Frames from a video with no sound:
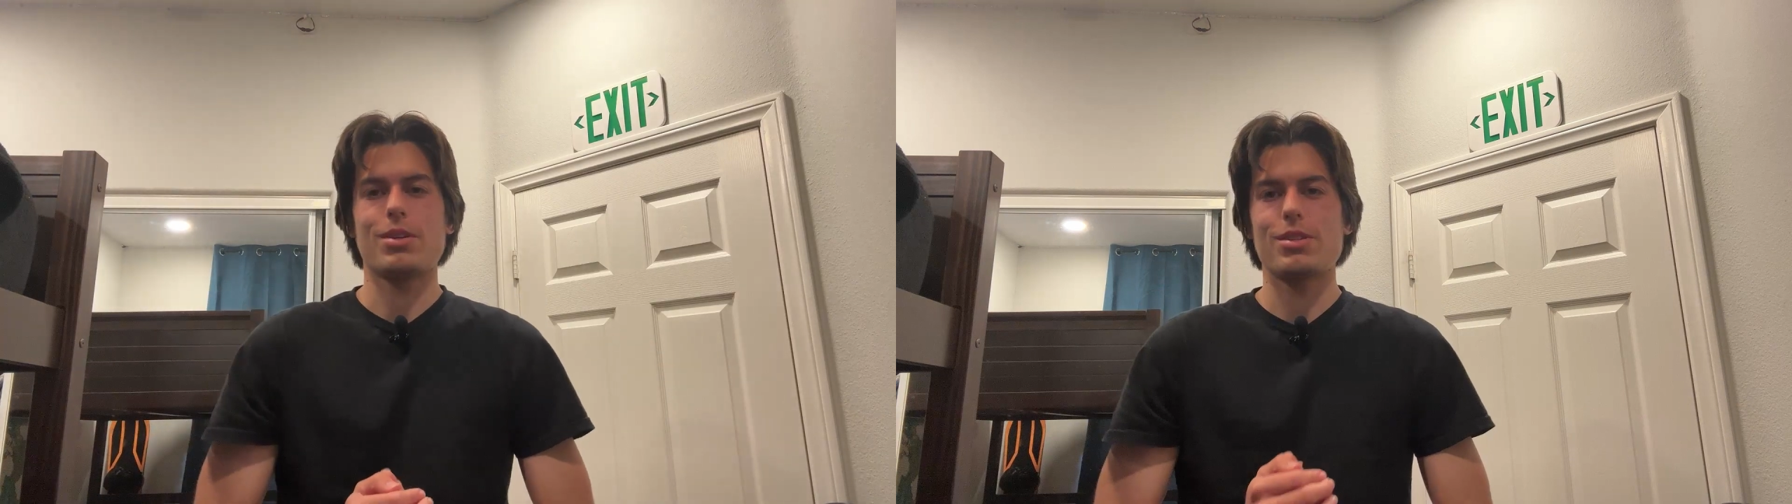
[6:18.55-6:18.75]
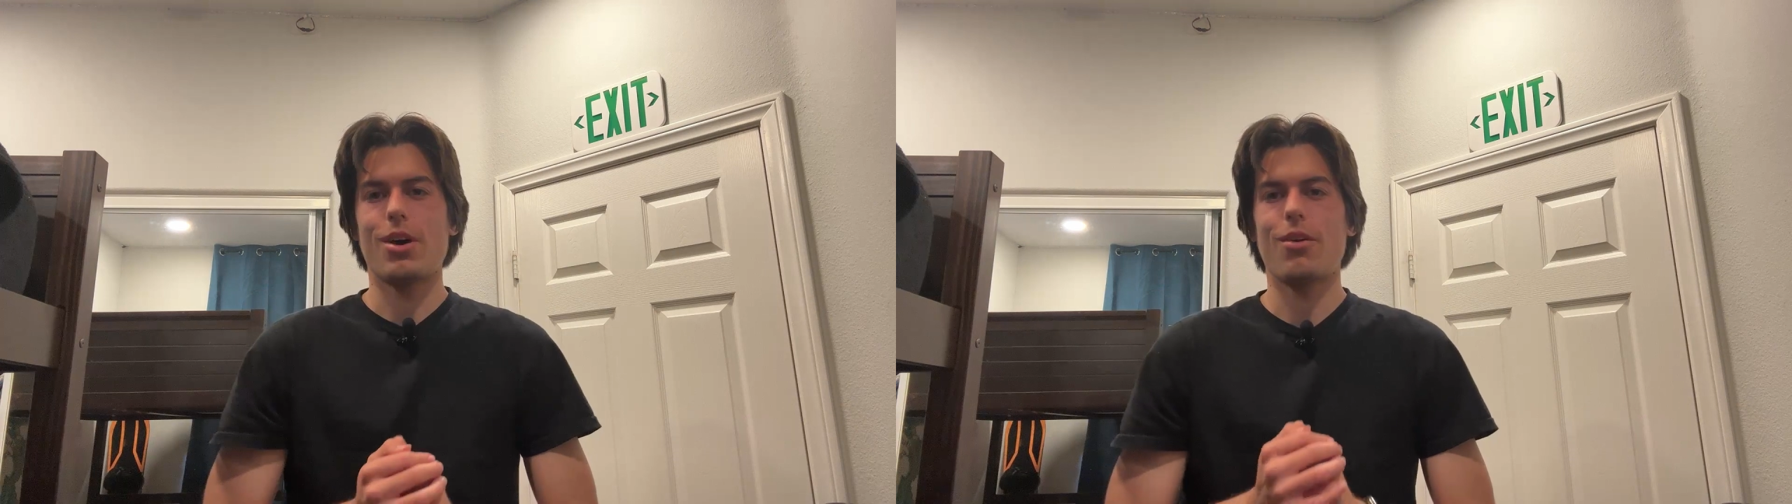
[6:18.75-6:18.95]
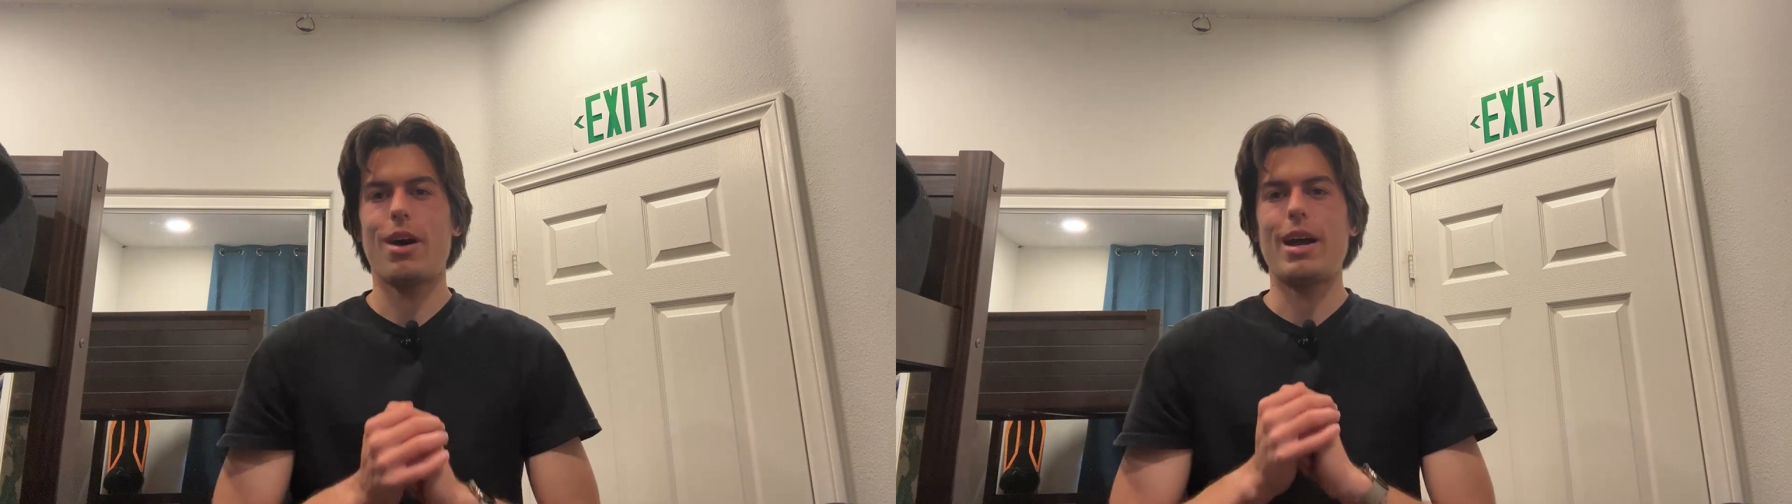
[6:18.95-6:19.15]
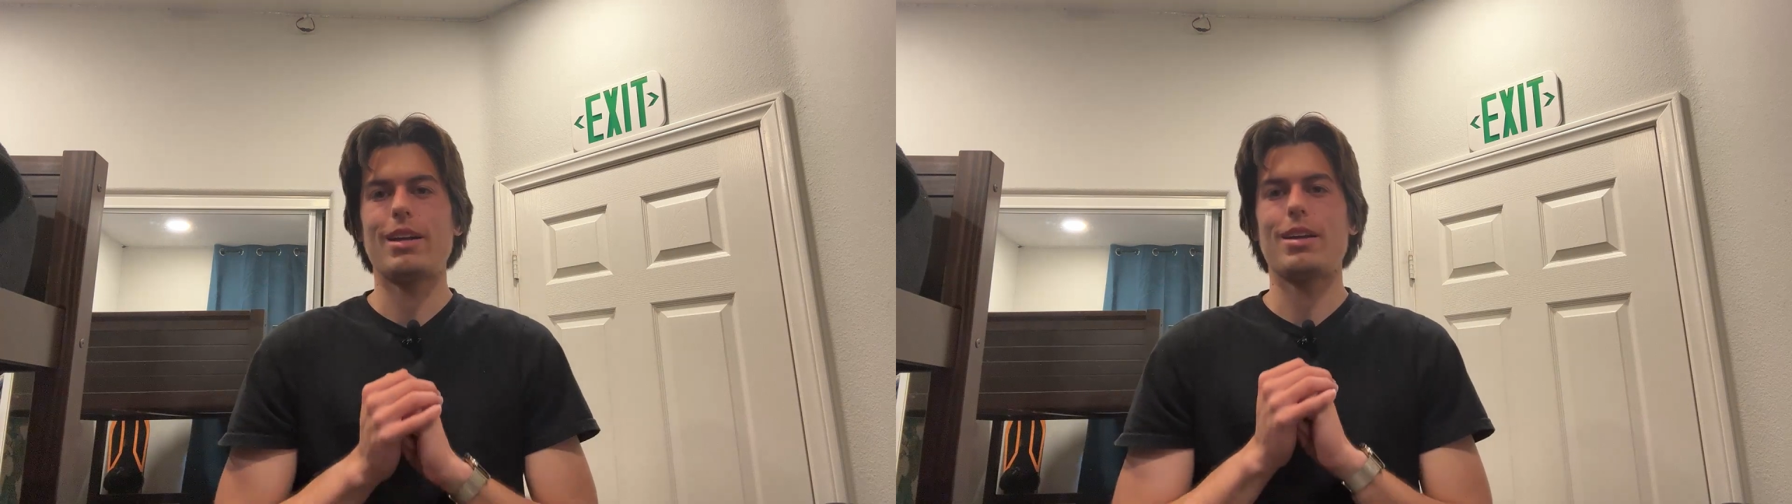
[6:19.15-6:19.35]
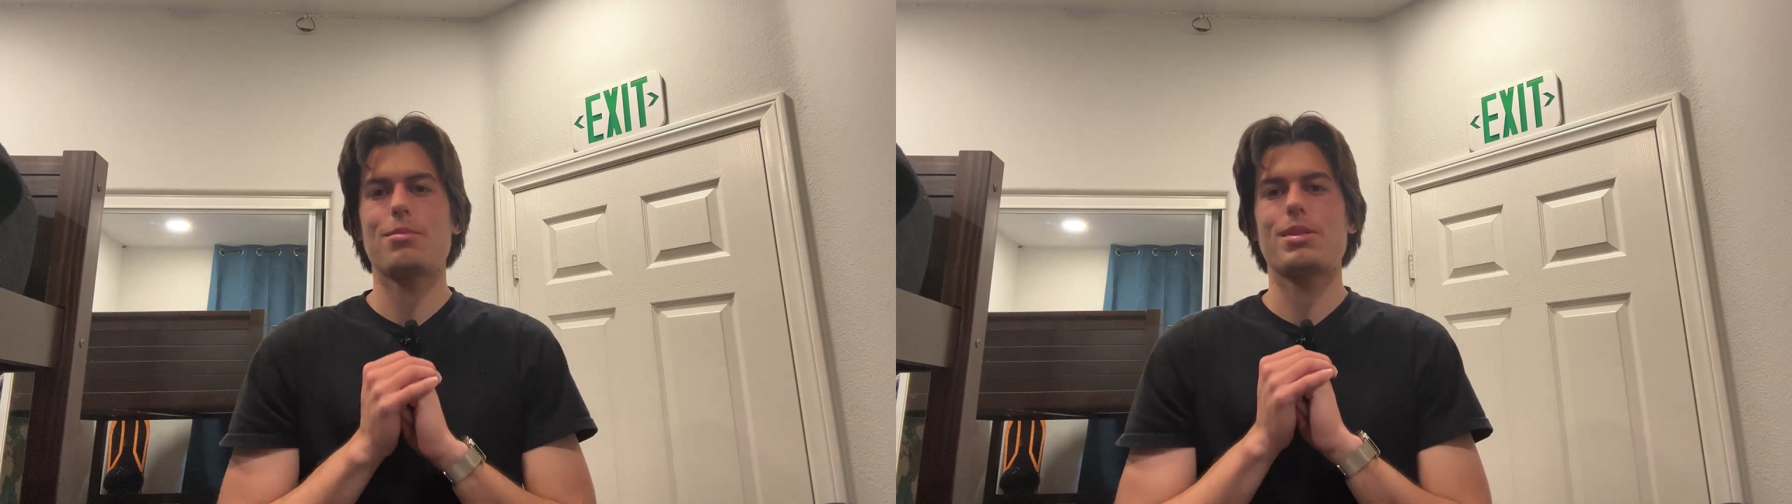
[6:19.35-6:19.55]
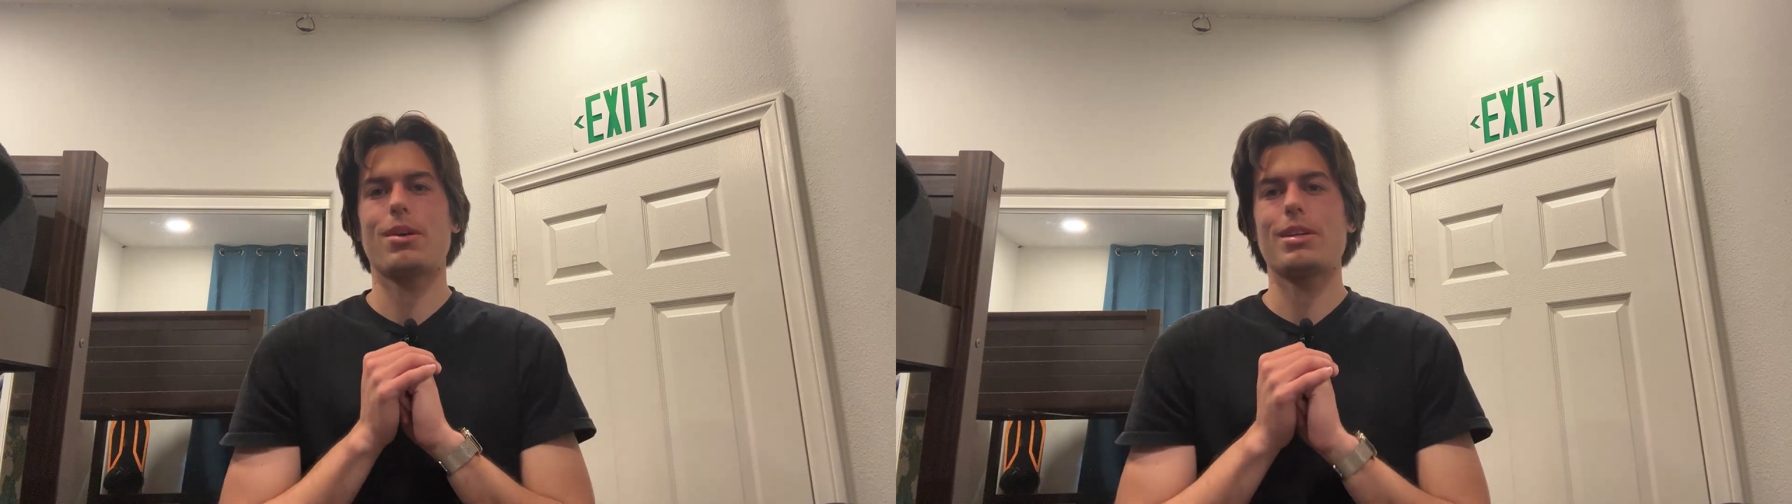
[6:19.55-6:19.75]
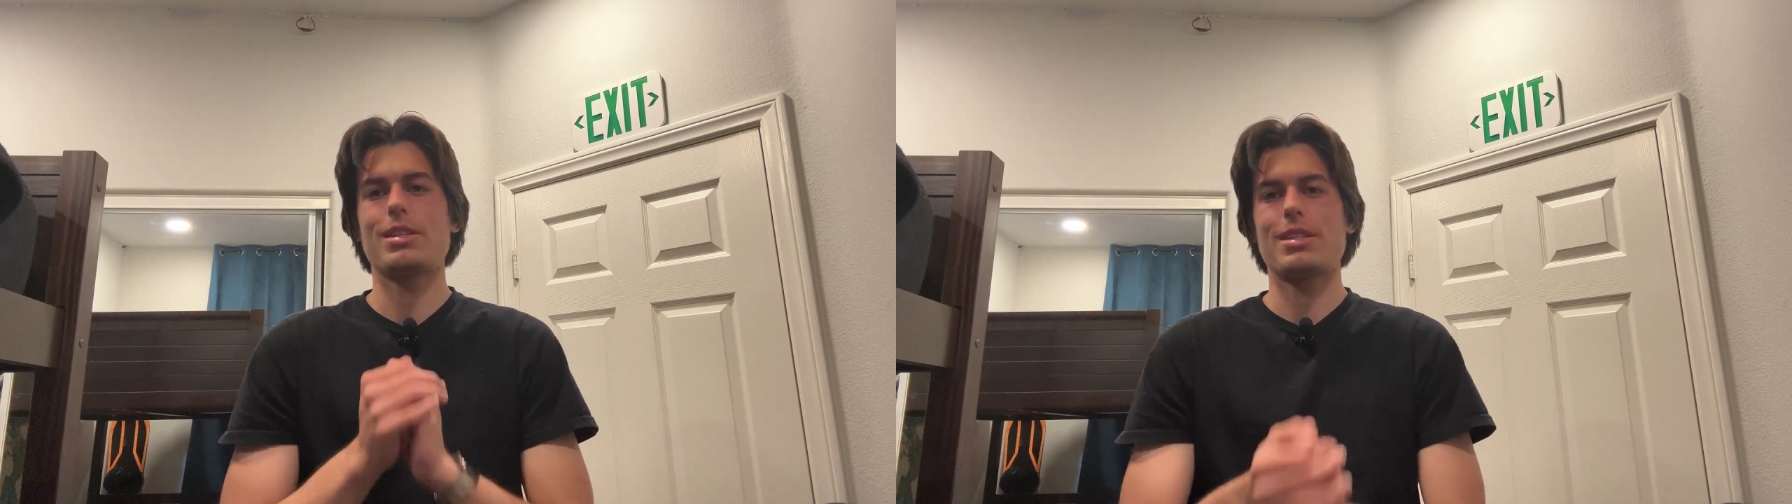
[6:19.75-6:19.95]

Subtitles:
So I ended up selling